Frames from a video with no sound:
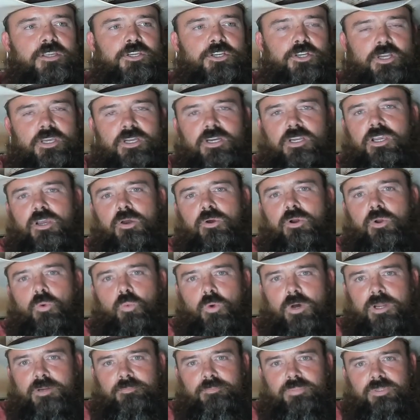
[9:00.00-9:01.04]
you're going to go to
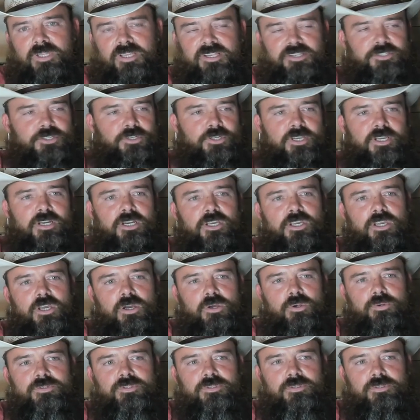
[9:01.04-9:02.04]
one place. You're going to go